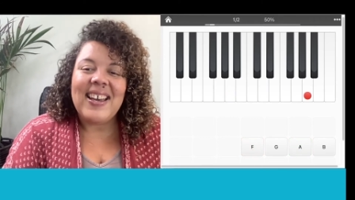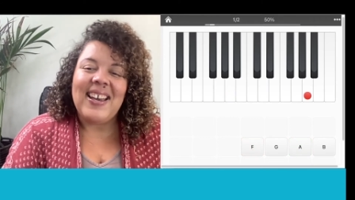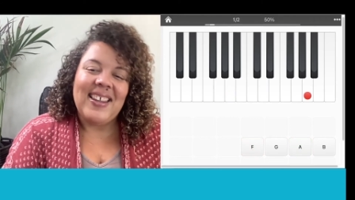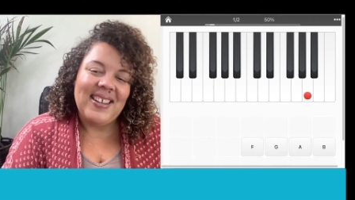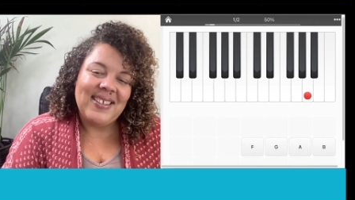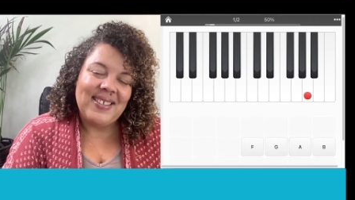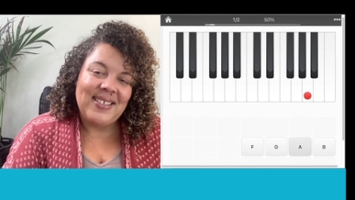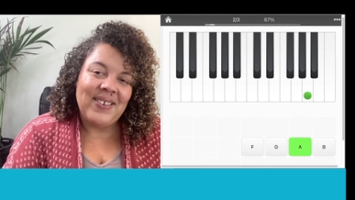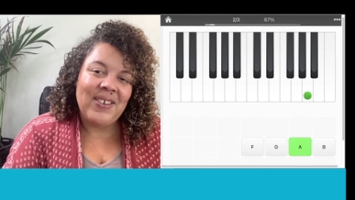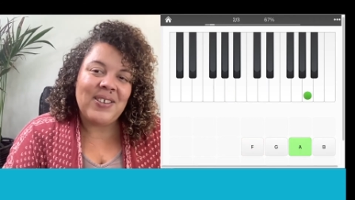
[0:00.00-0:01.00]
And then
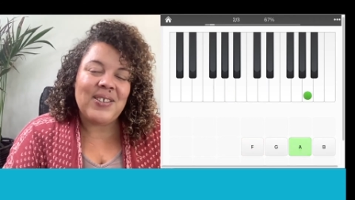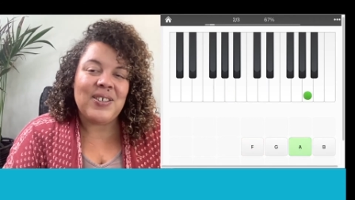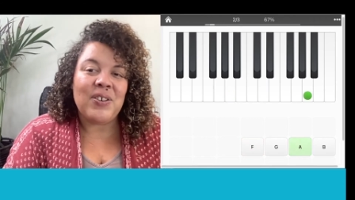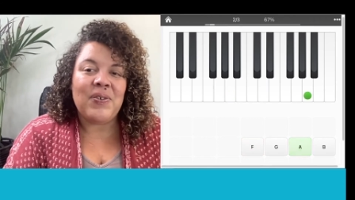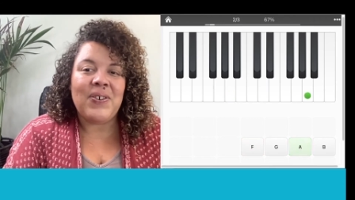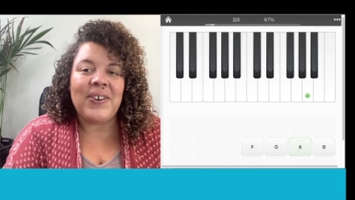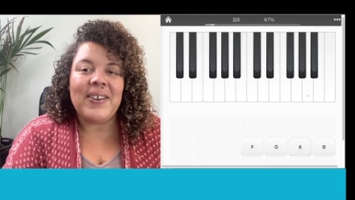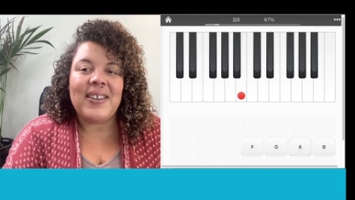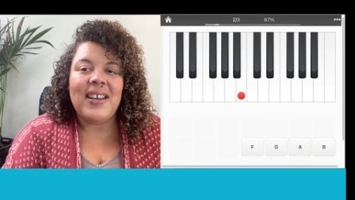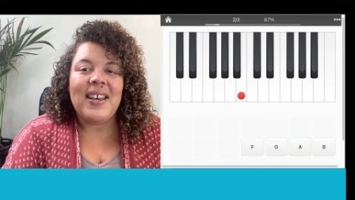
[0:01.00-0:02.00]
so on and so
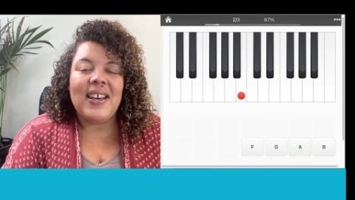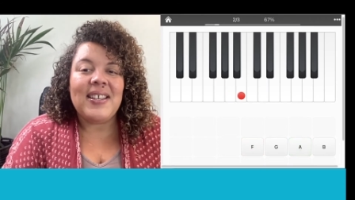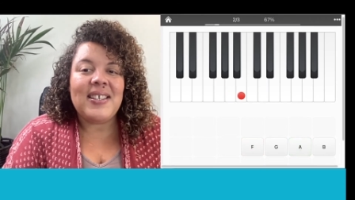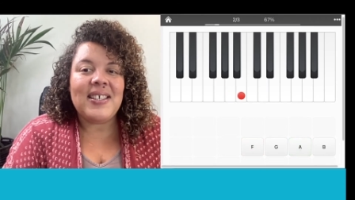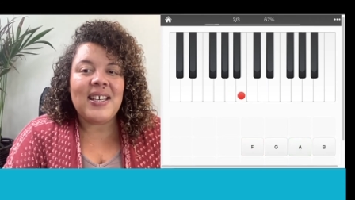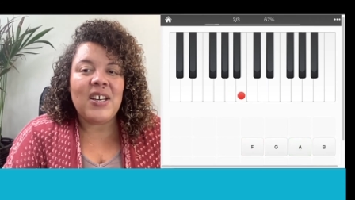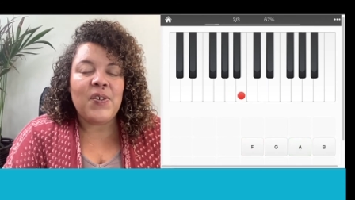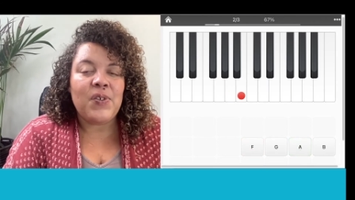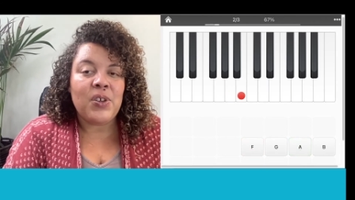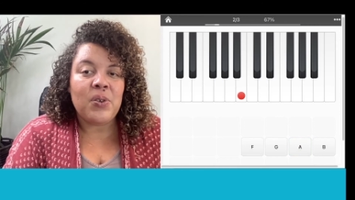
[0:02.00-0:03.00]
forth. And see
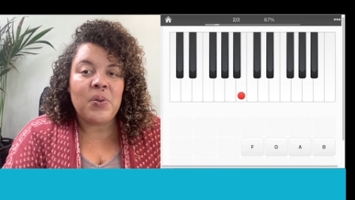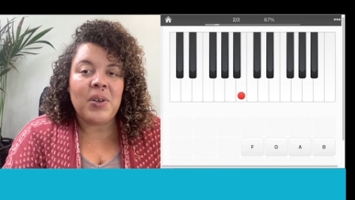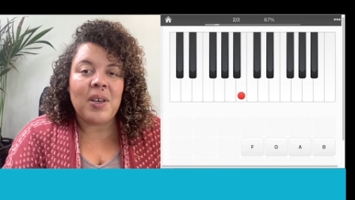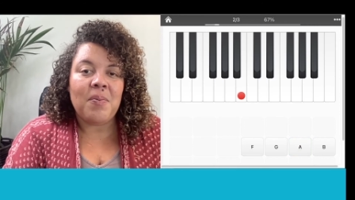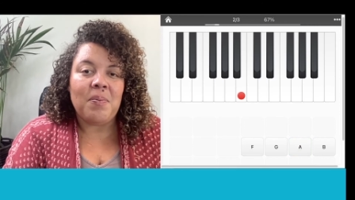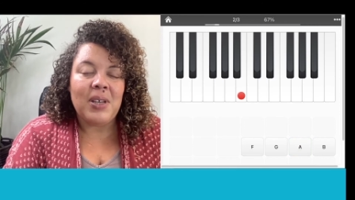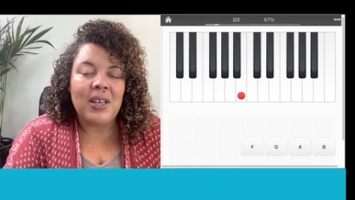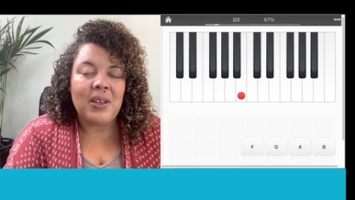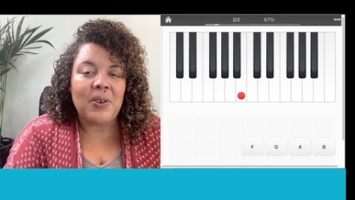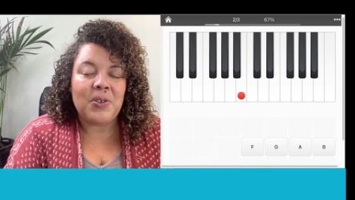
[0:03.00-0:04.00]
if you can
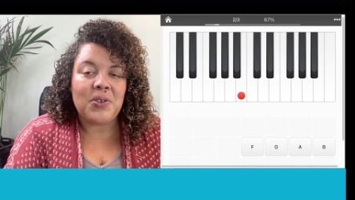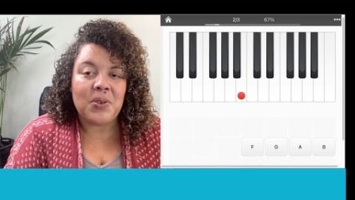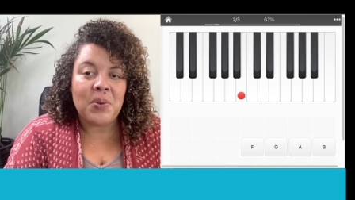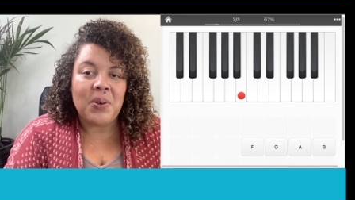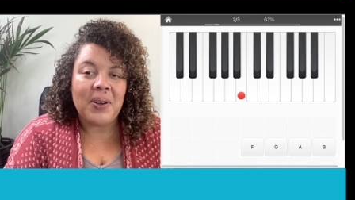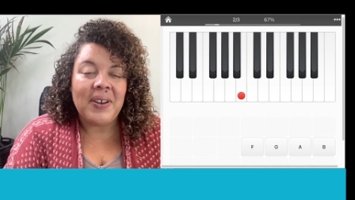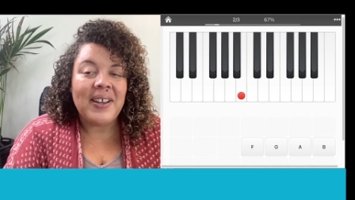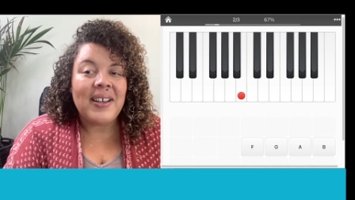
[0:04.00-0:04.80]
beat your score.